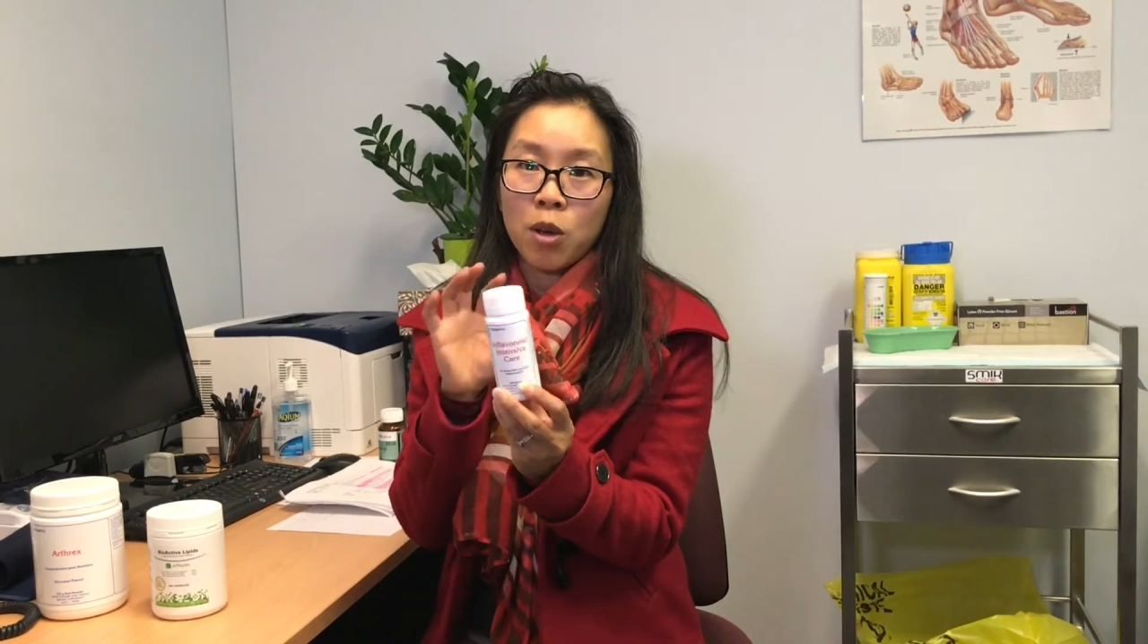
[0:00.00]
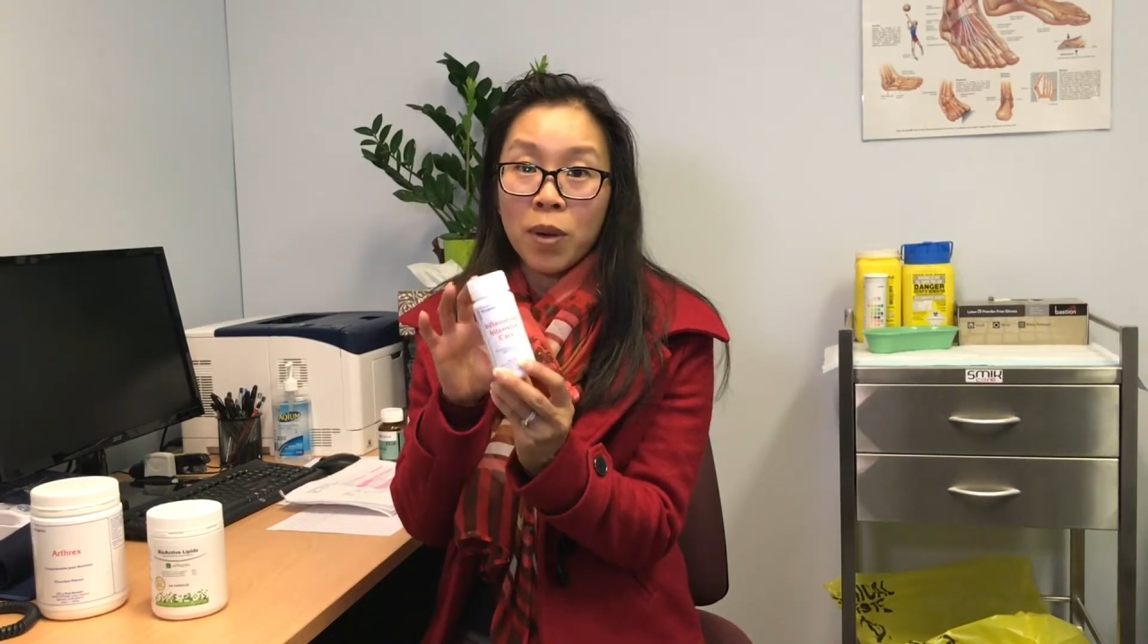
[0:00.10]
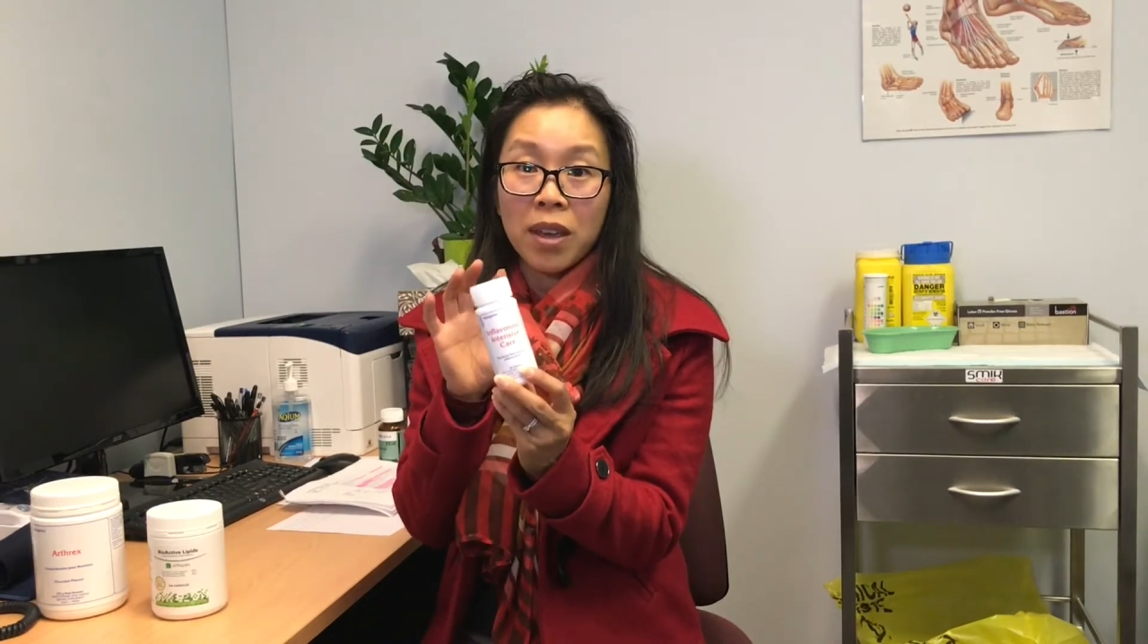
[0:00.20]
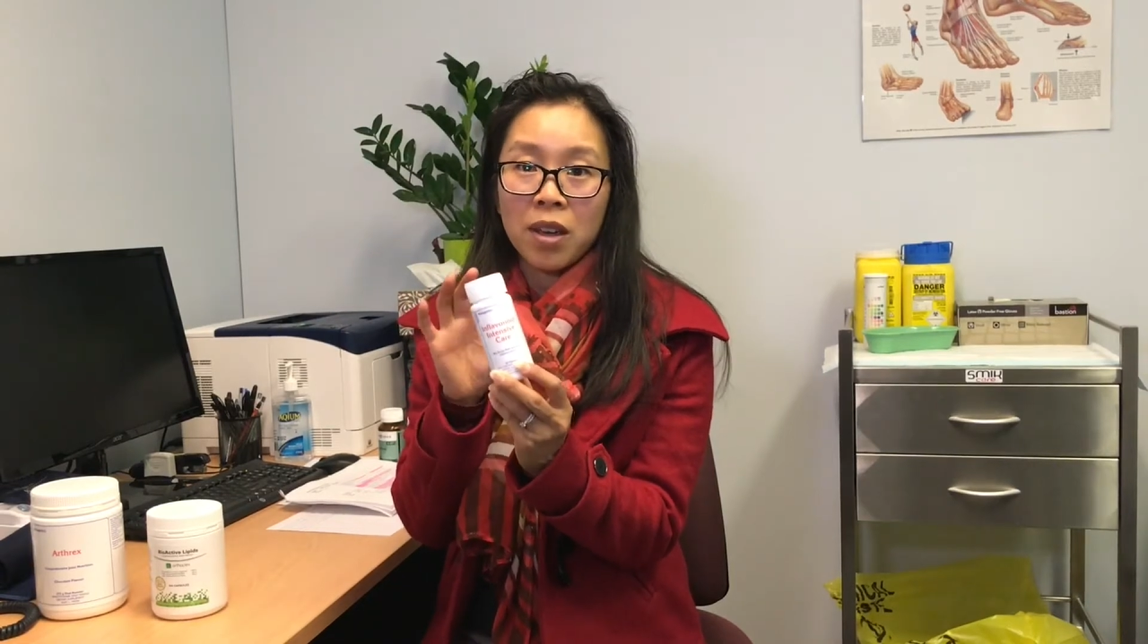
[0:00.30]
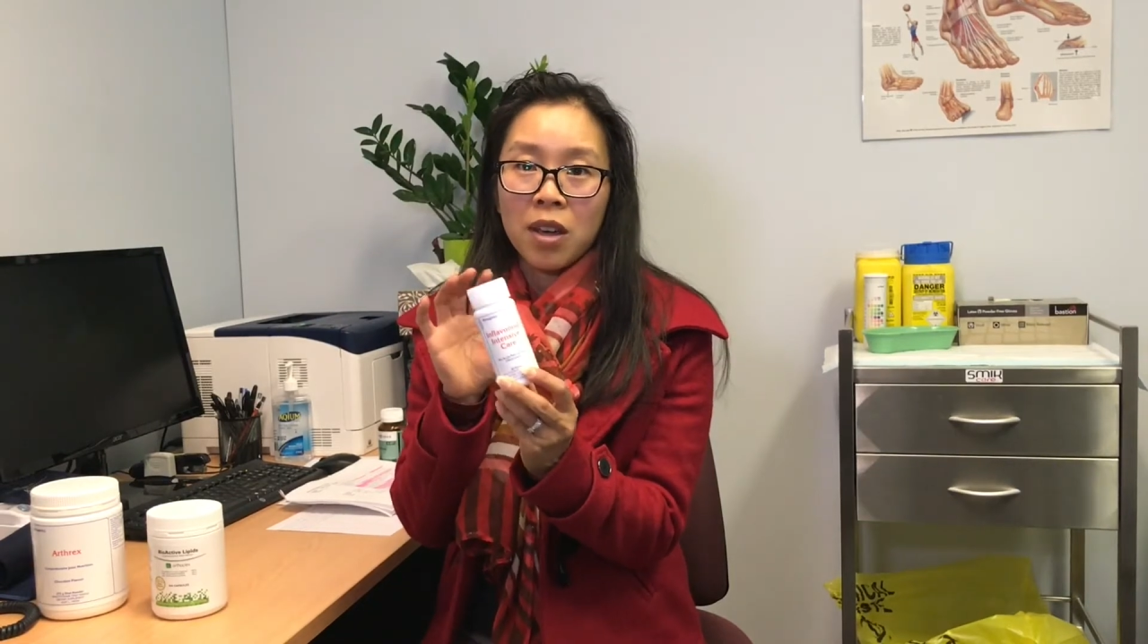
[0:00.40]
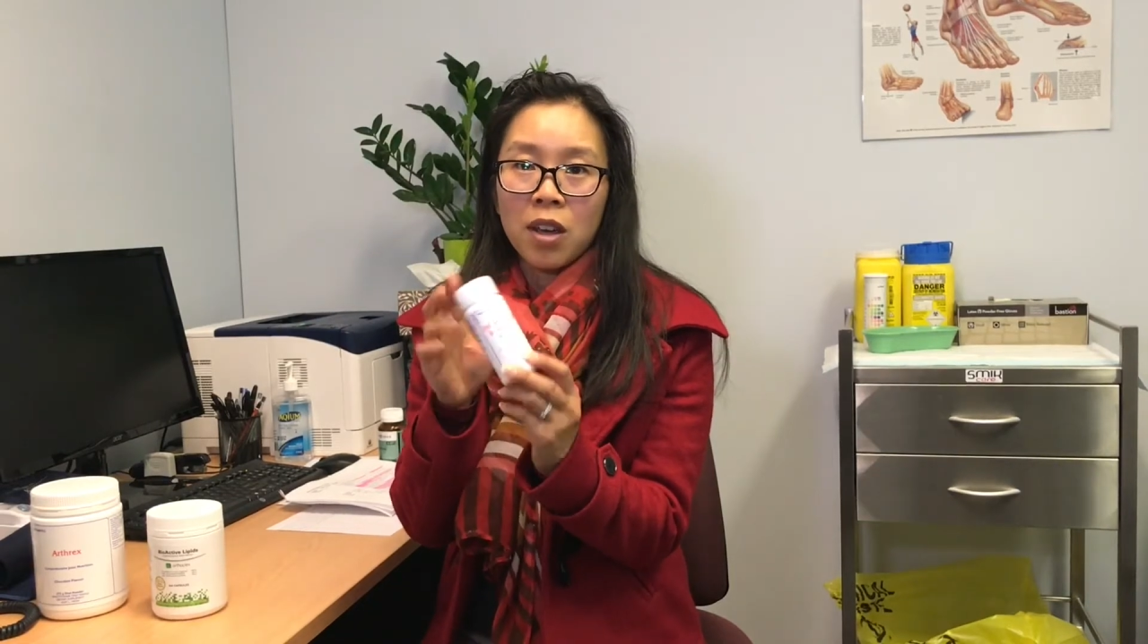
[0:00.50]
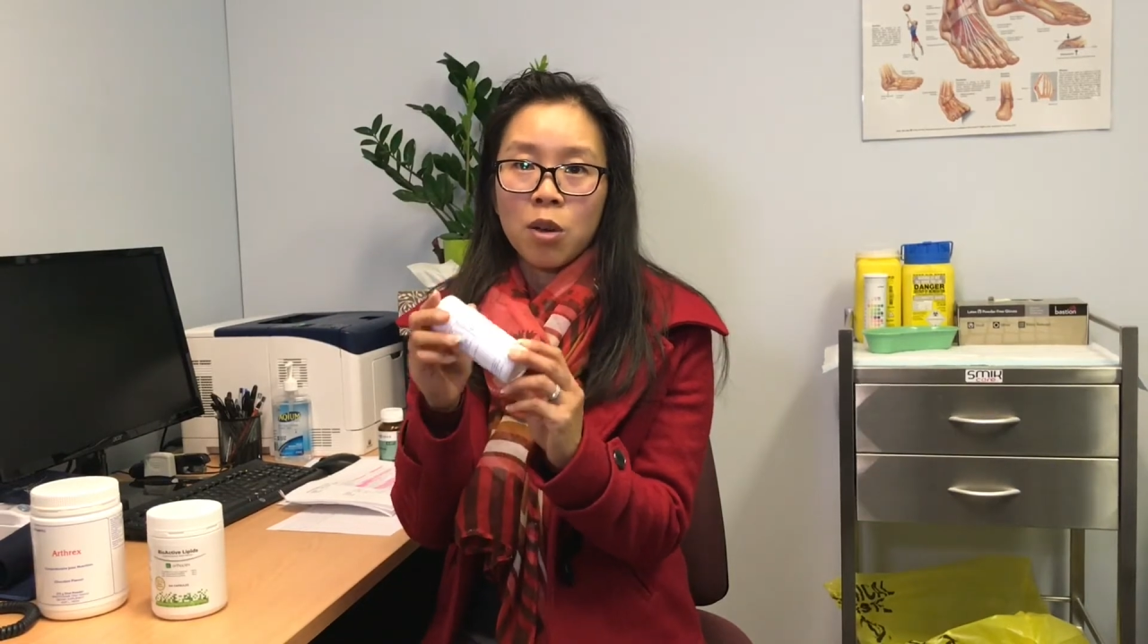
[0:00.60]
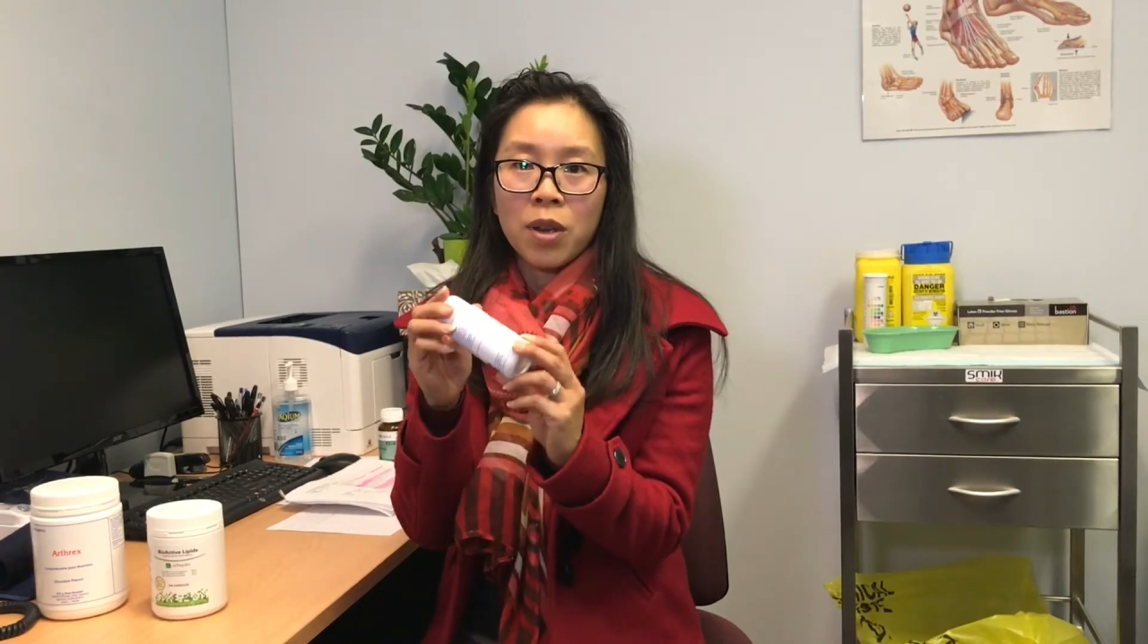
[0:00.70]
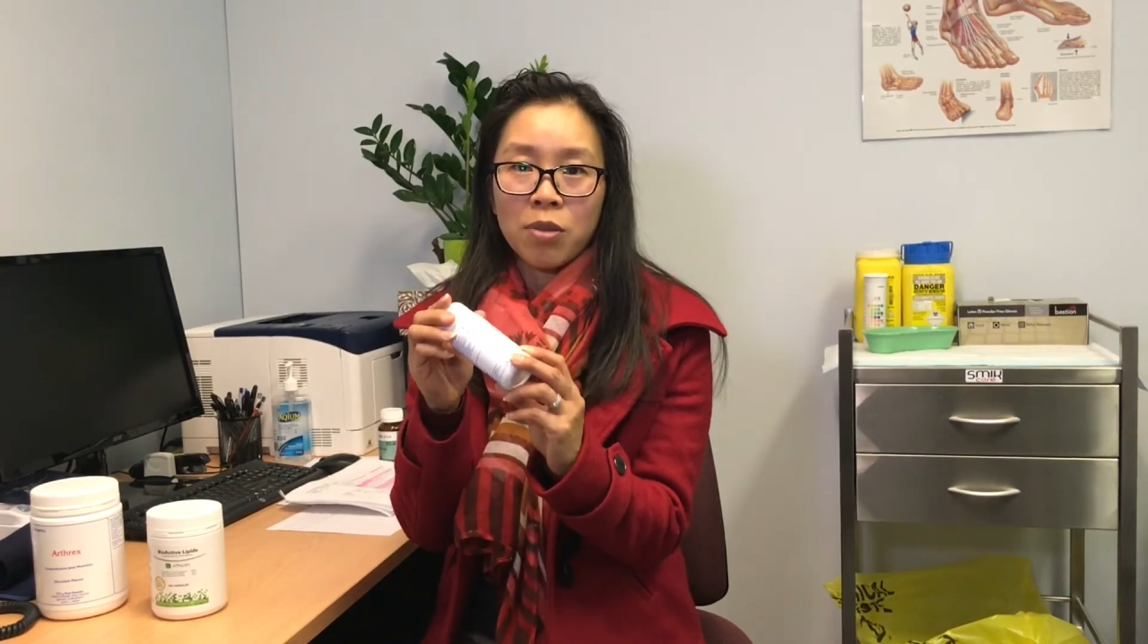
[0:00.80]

quick